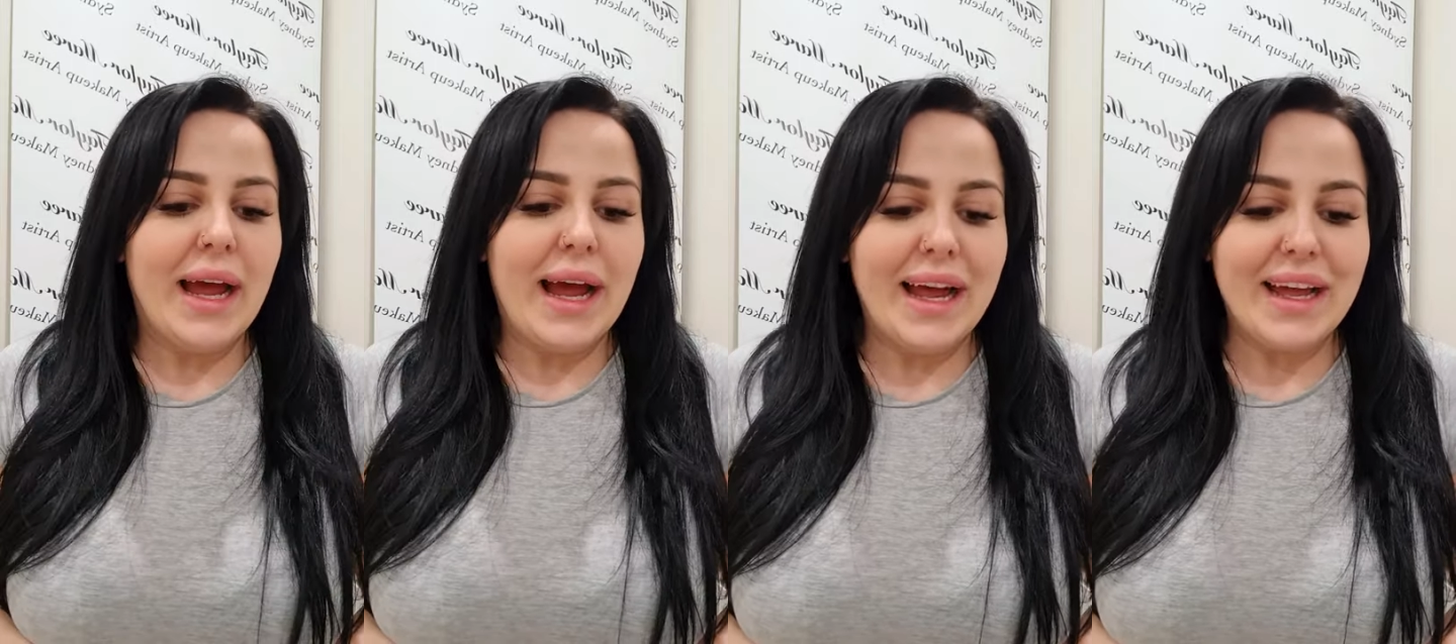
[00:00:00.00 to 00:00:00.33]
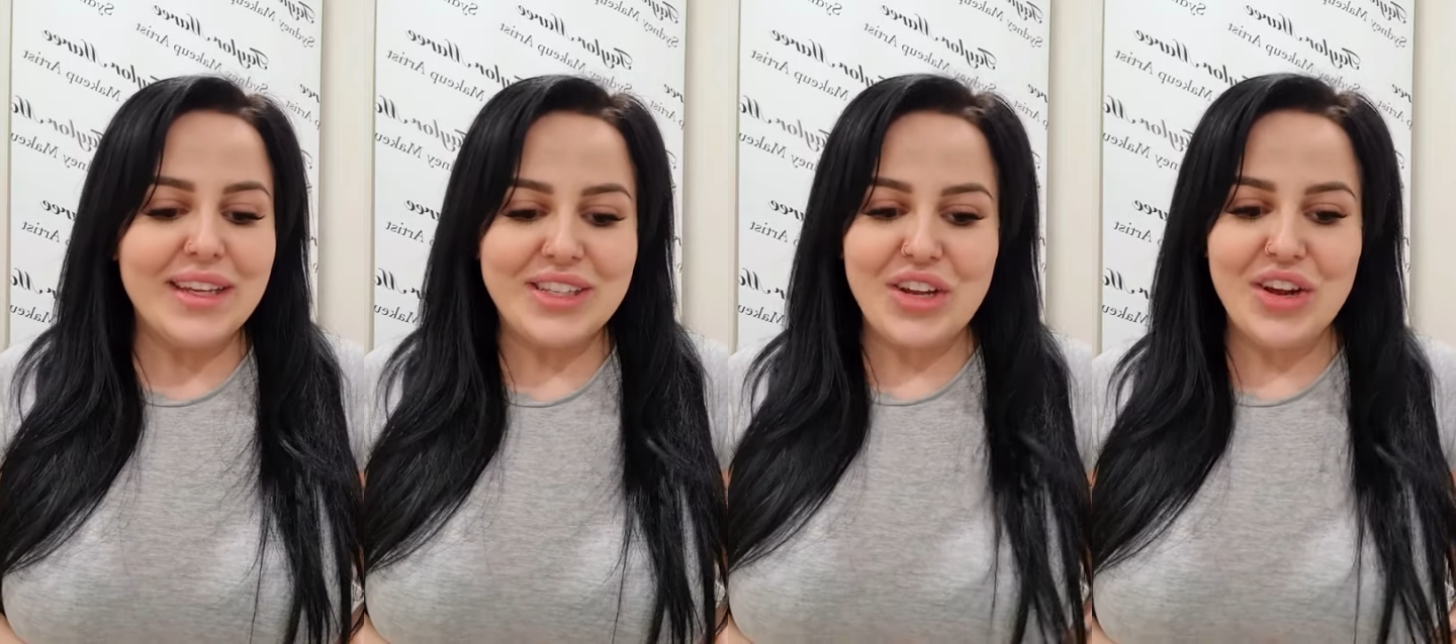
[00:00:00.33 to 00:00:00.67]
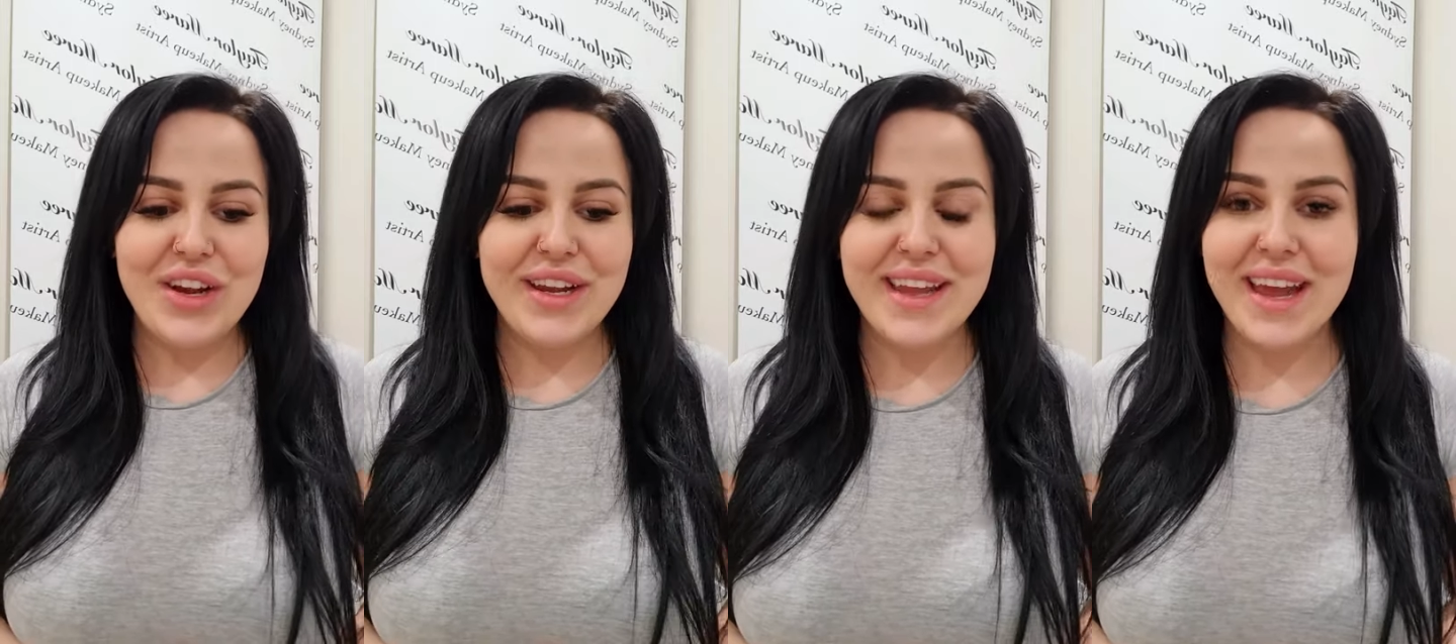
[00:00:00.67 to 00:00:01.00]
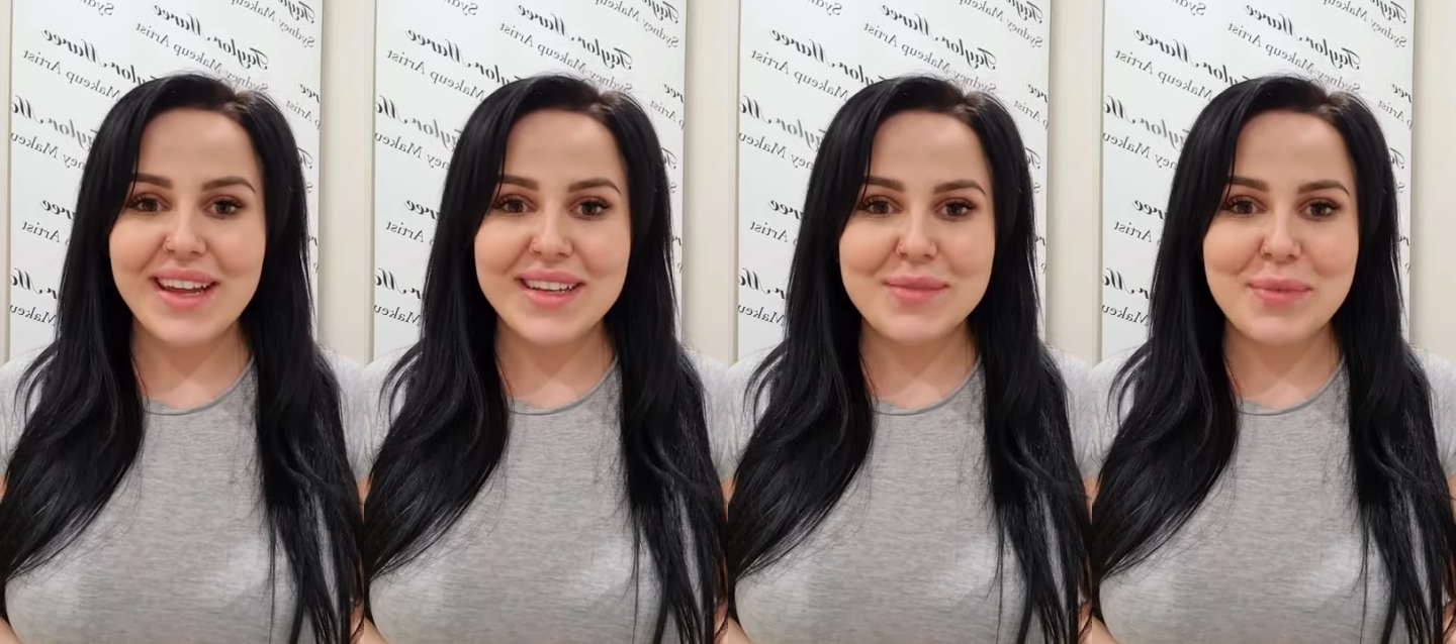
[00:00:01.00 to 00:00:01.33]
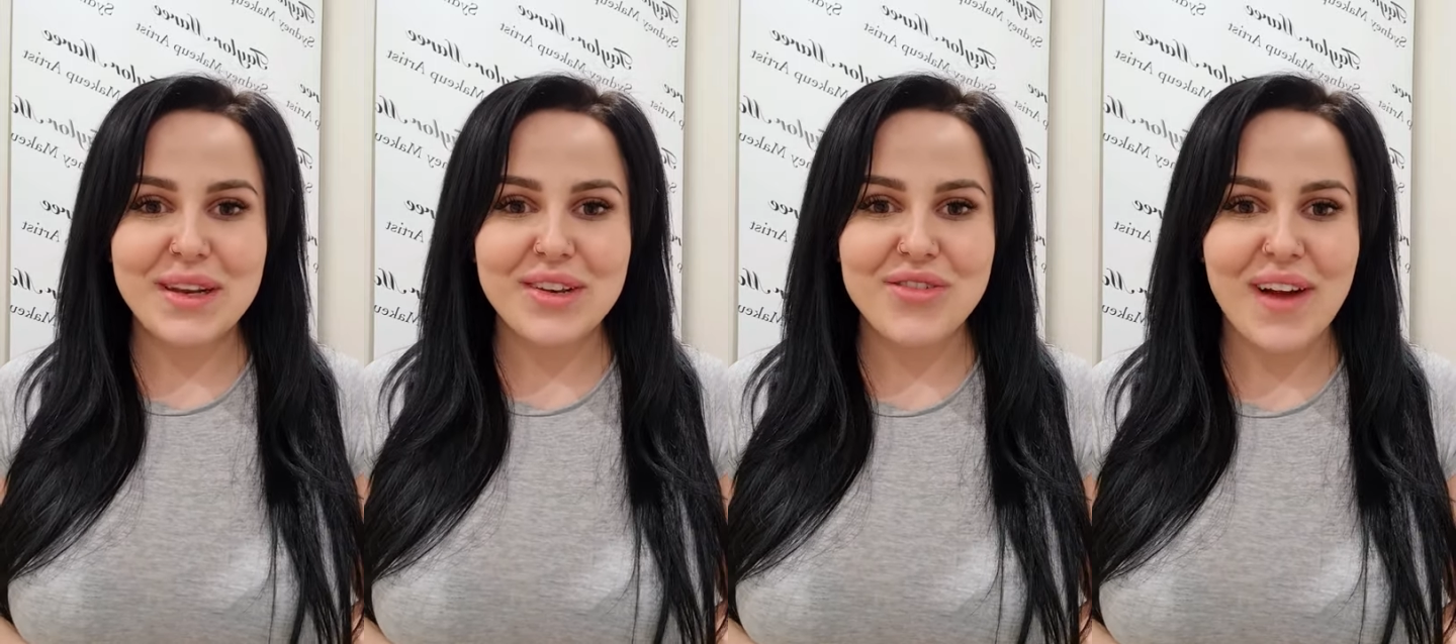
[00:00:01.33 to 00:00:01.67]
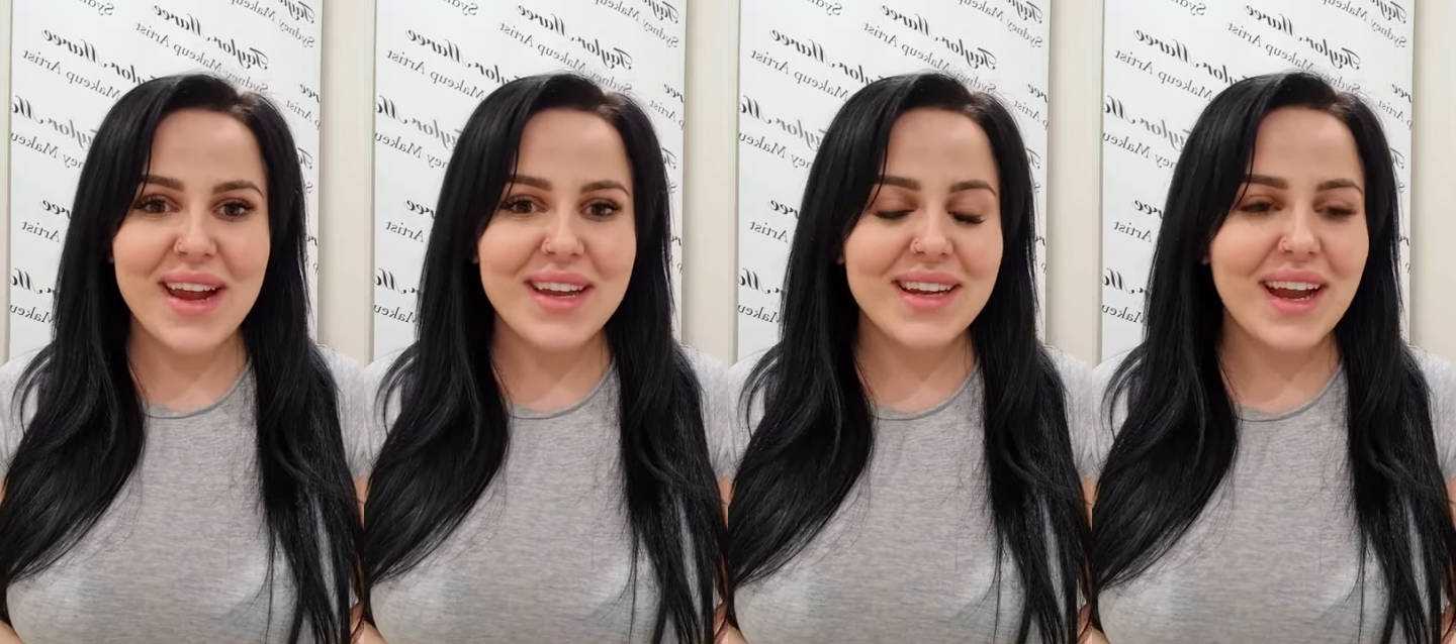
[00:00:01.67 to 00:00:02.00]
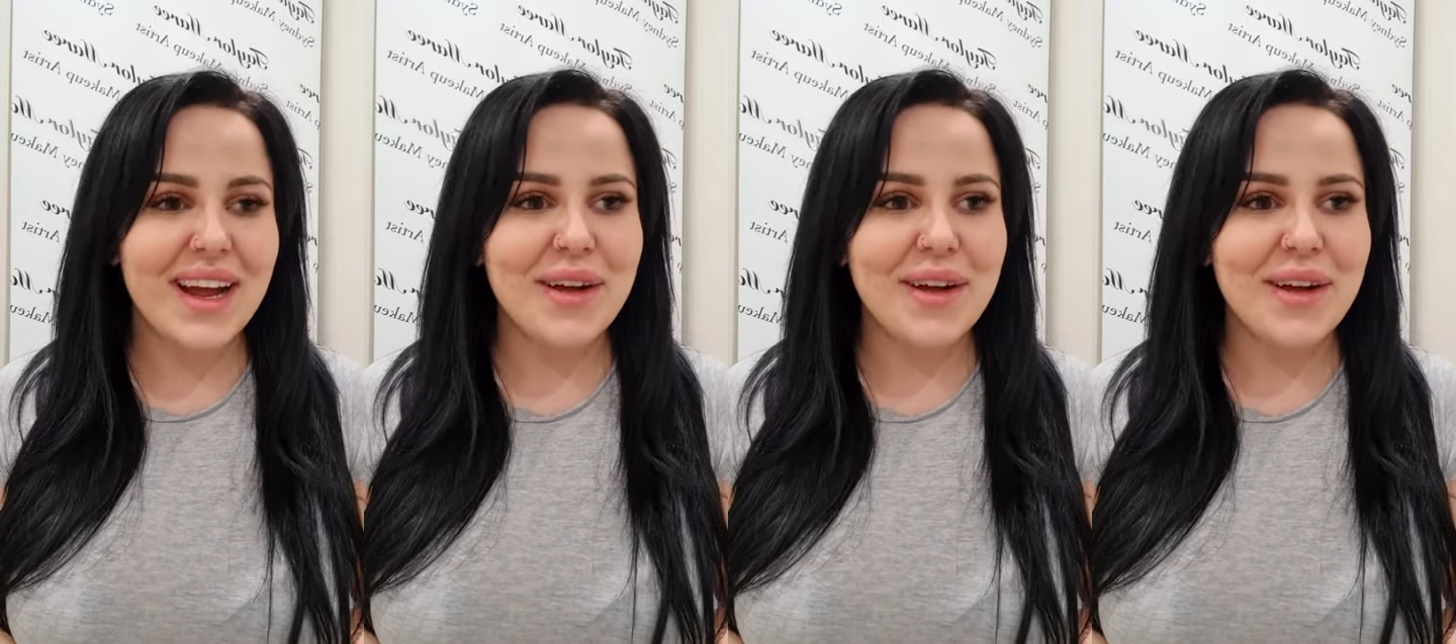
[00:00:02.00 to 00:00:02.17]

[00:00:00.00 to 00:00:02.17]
It's been great.